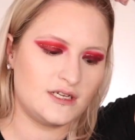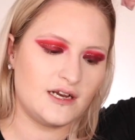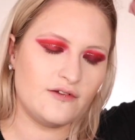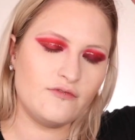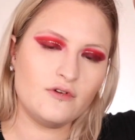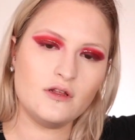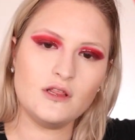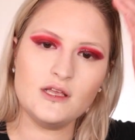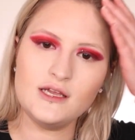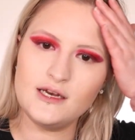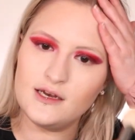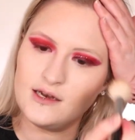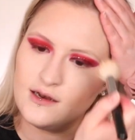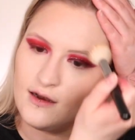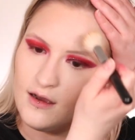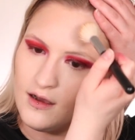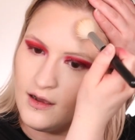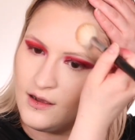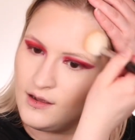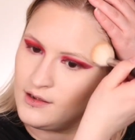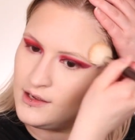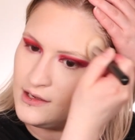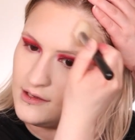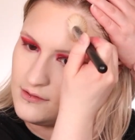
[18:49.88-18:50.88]
it's definitely
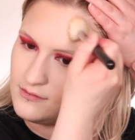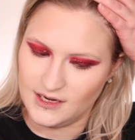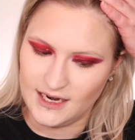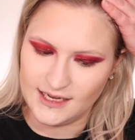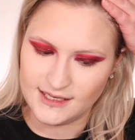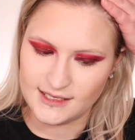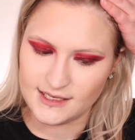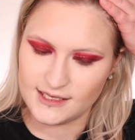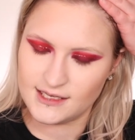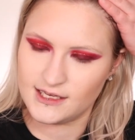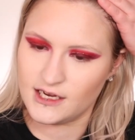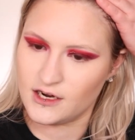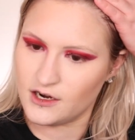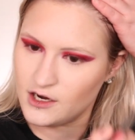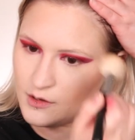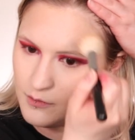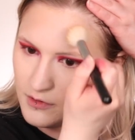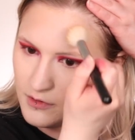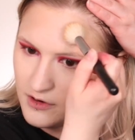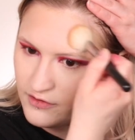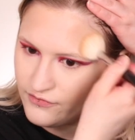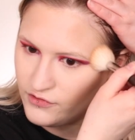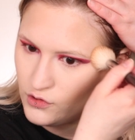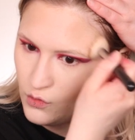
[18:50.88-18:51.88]
not necessary.
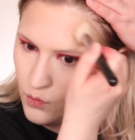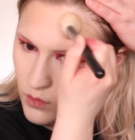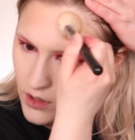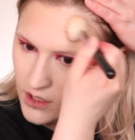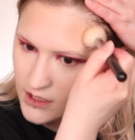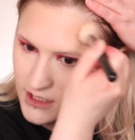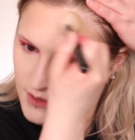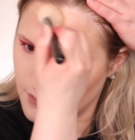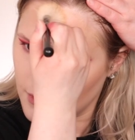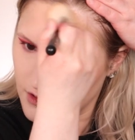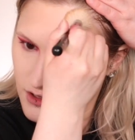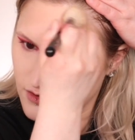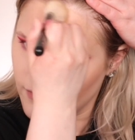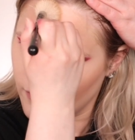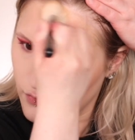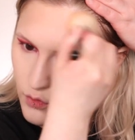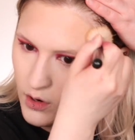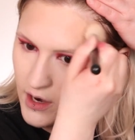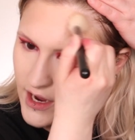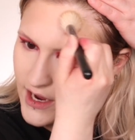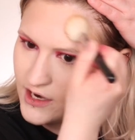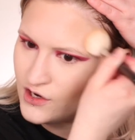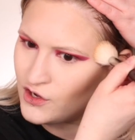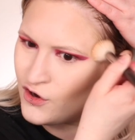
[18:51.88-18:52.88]
But if you want a smaller
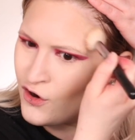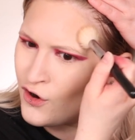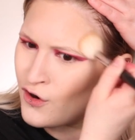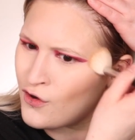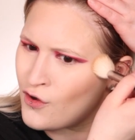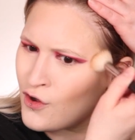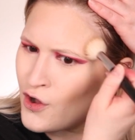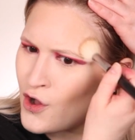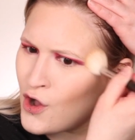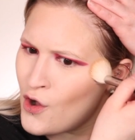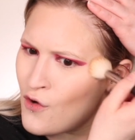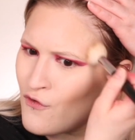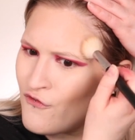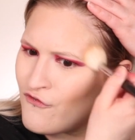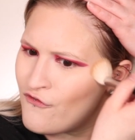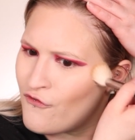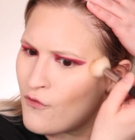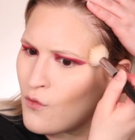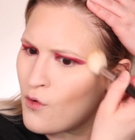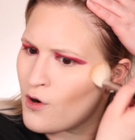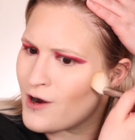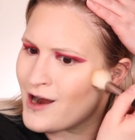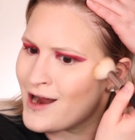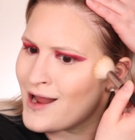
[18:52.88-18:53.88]
forehead, girl, go
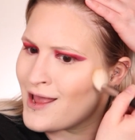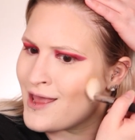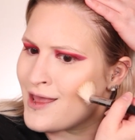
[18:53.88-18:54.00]
for